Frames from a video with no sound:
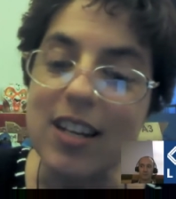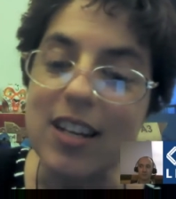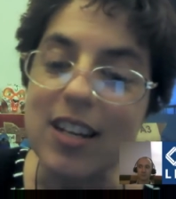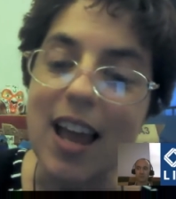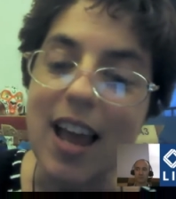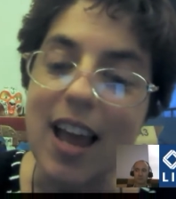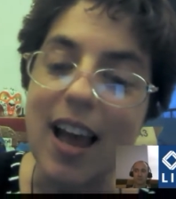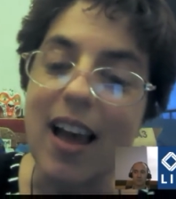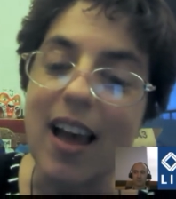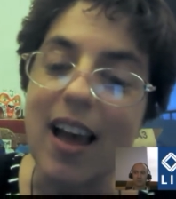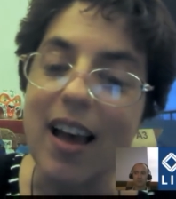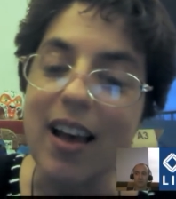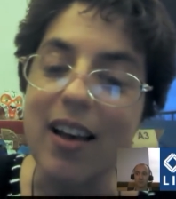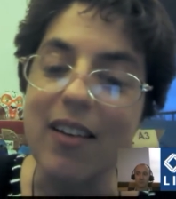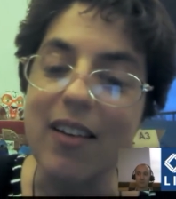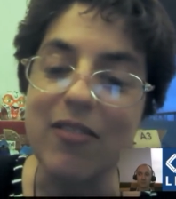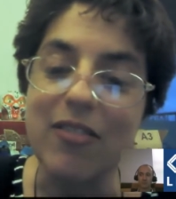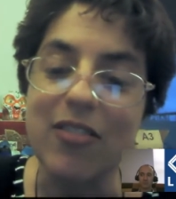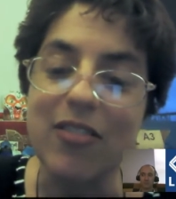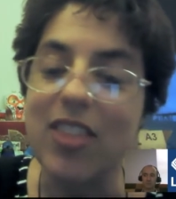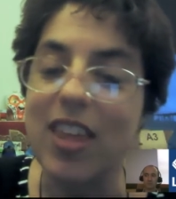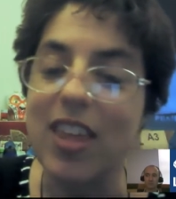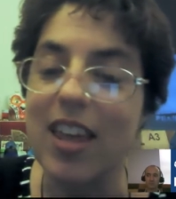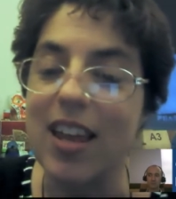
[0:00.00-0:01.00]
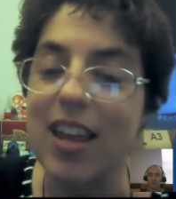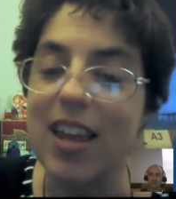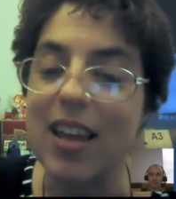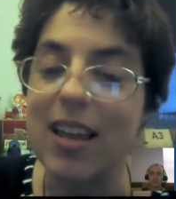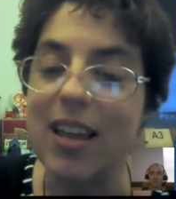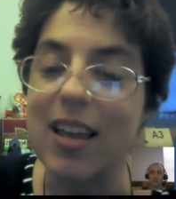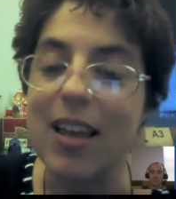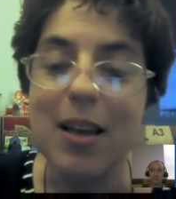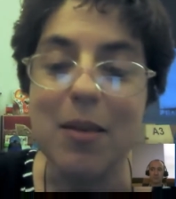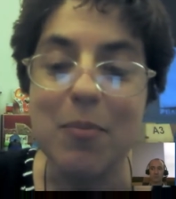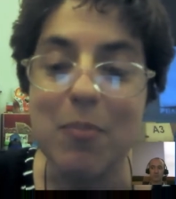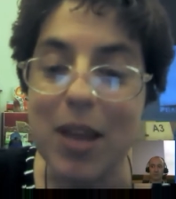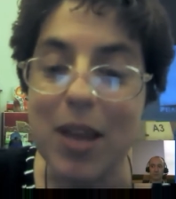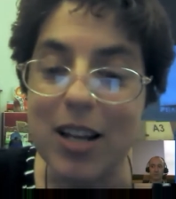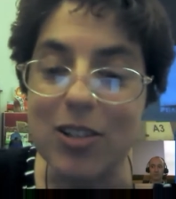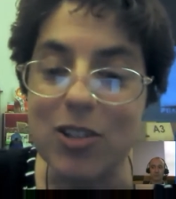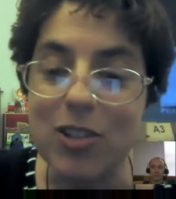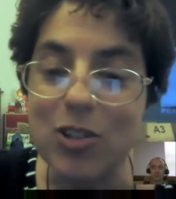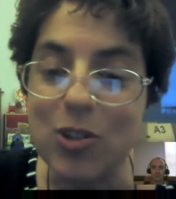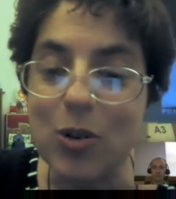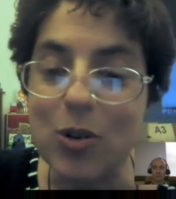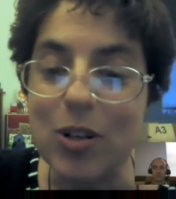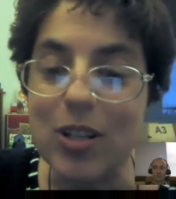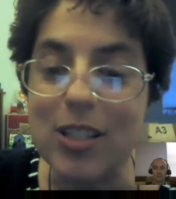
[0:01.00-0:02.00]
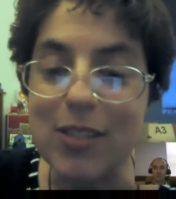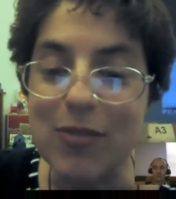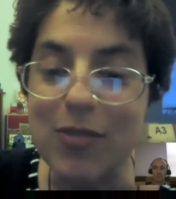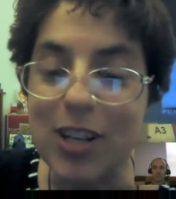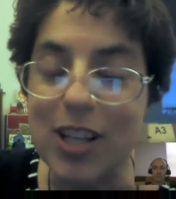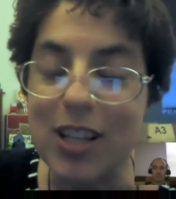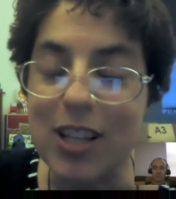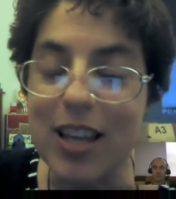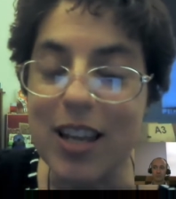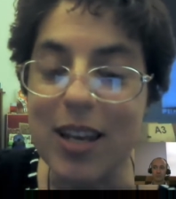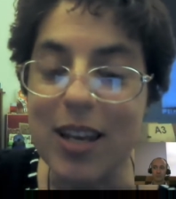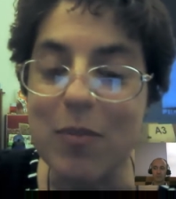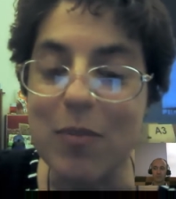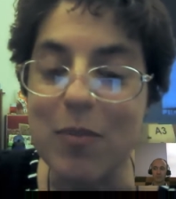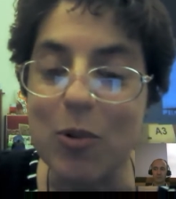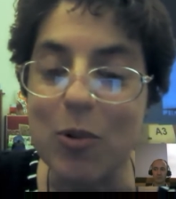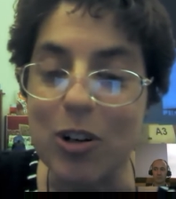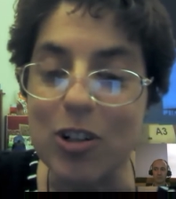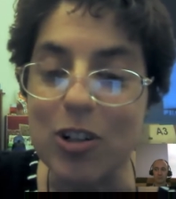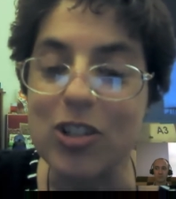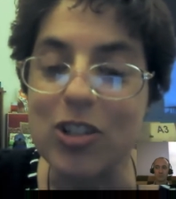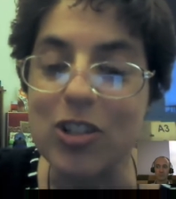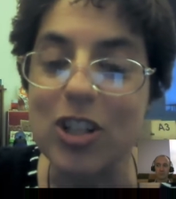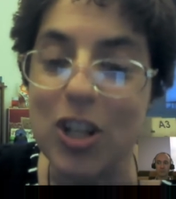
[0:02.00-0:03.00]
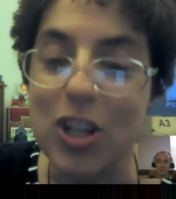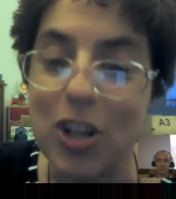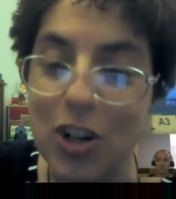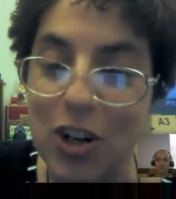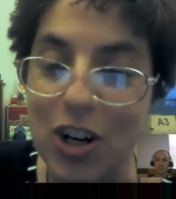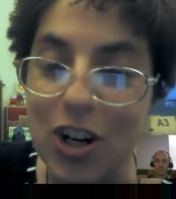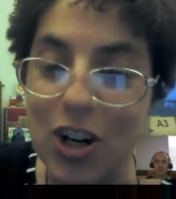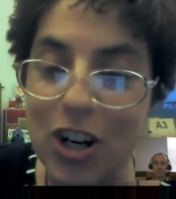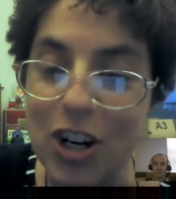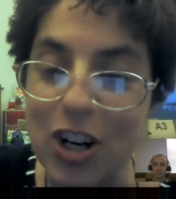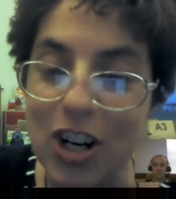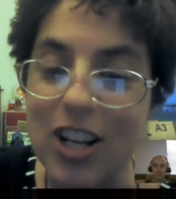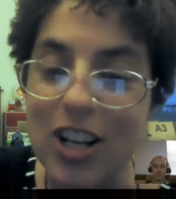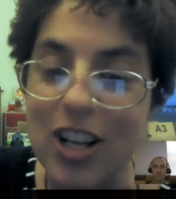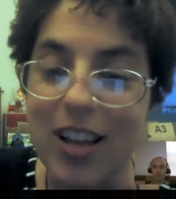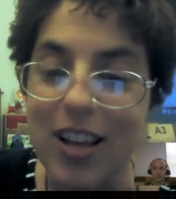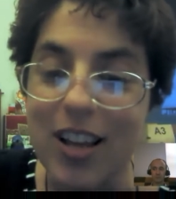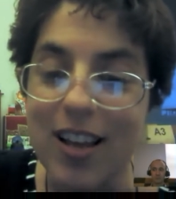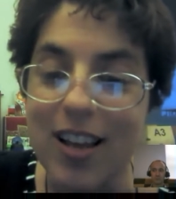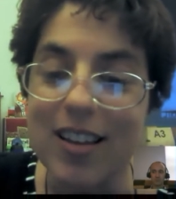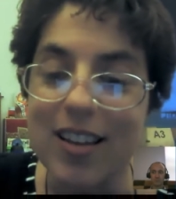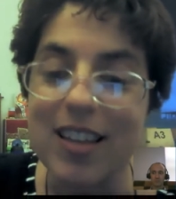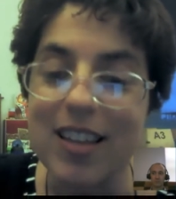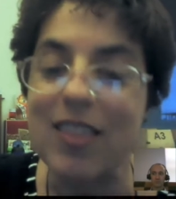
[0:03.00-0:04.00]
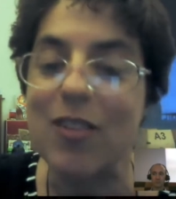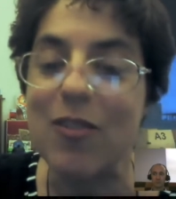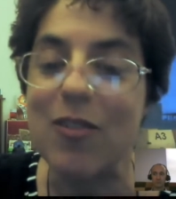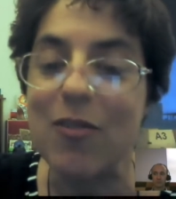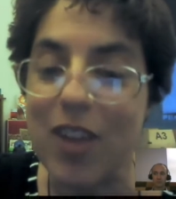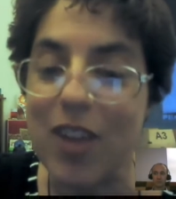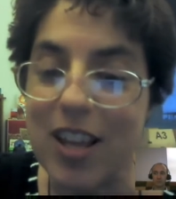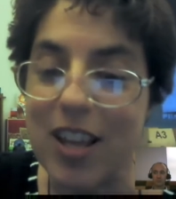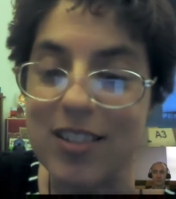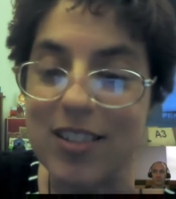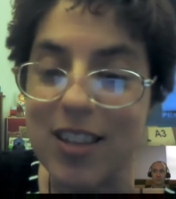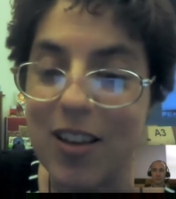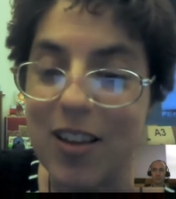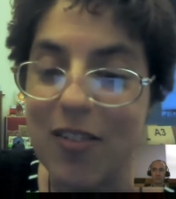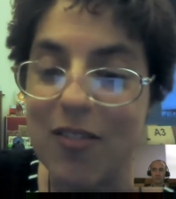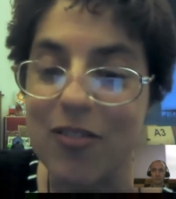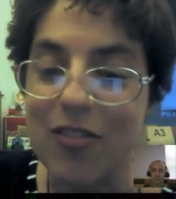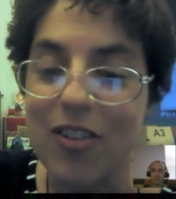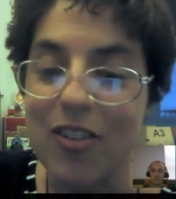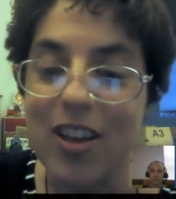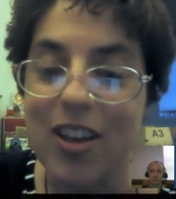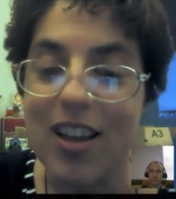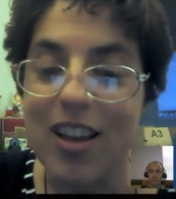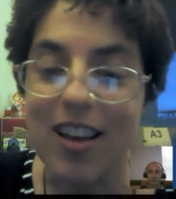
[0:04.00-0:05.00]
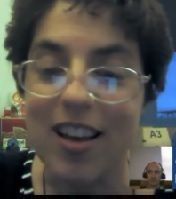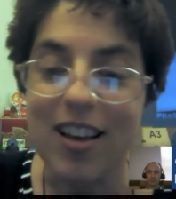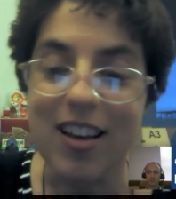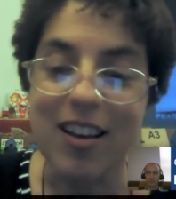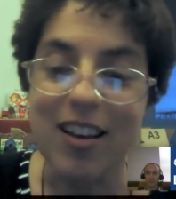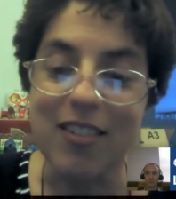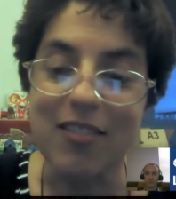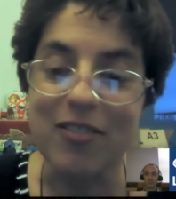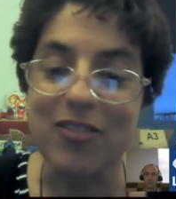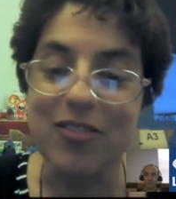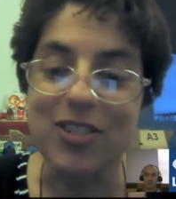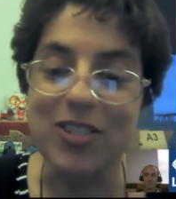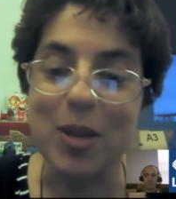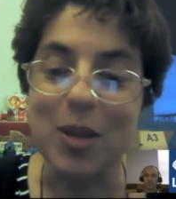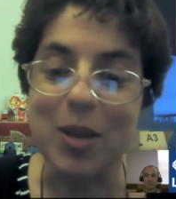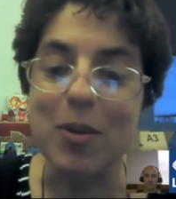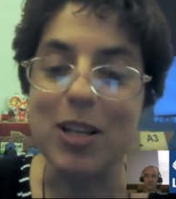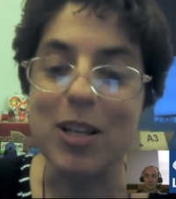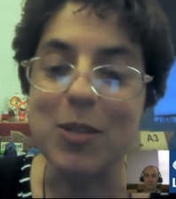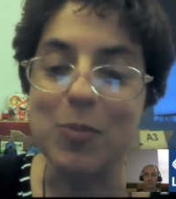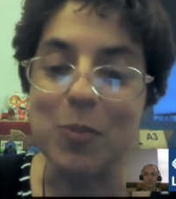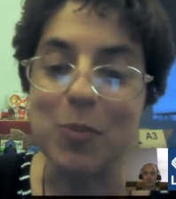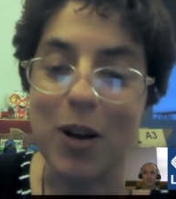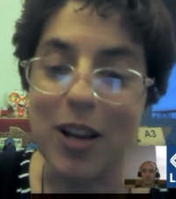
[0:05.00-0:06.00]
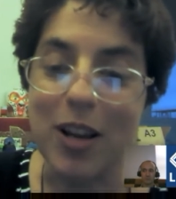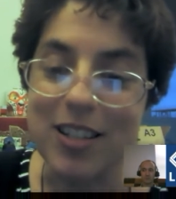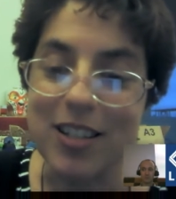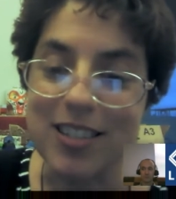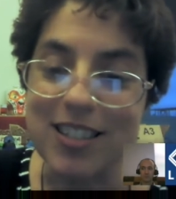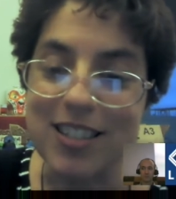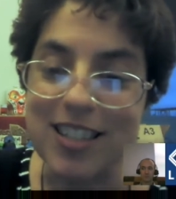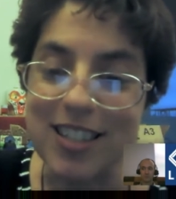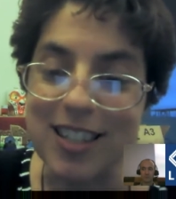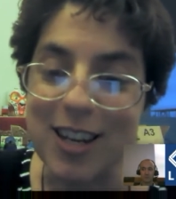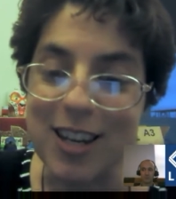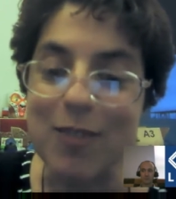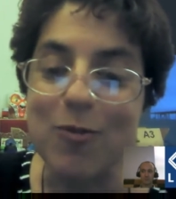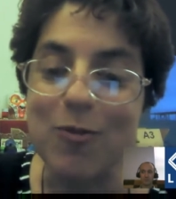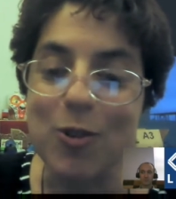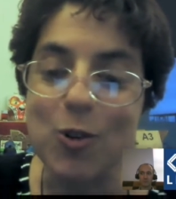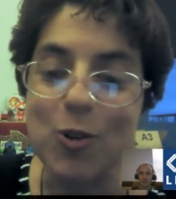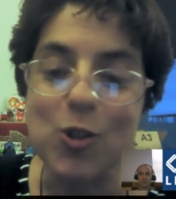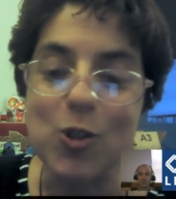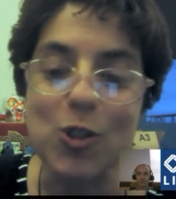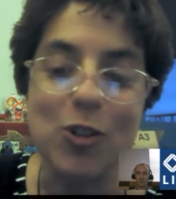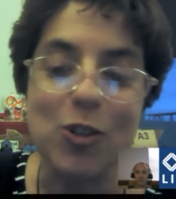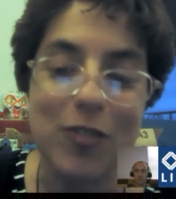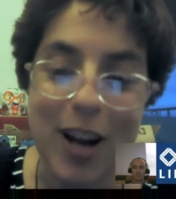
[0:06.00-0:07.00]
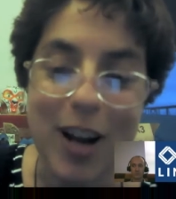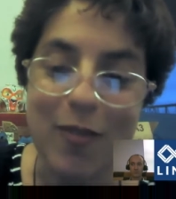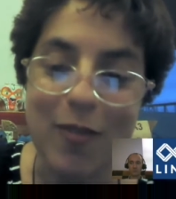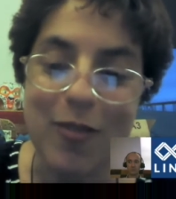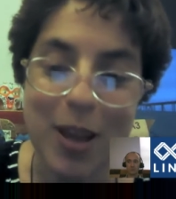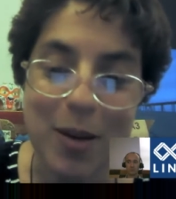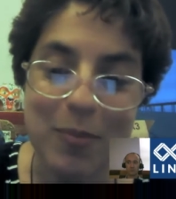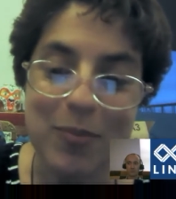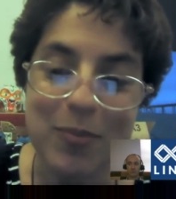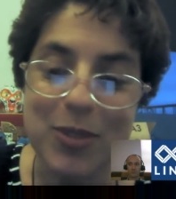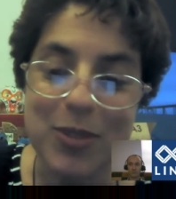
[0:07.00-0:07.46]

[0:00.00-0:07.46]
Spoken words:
Have they made students feel any more secure in the face of some expressed confusion around them?